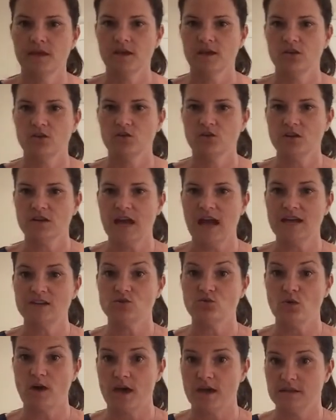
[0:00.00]
you can add
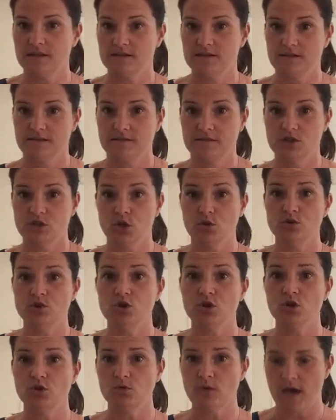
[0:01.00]
your eggs. So
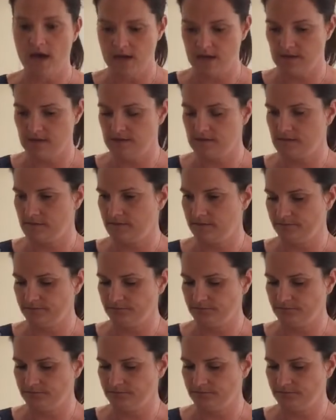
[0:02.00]
2 eggs.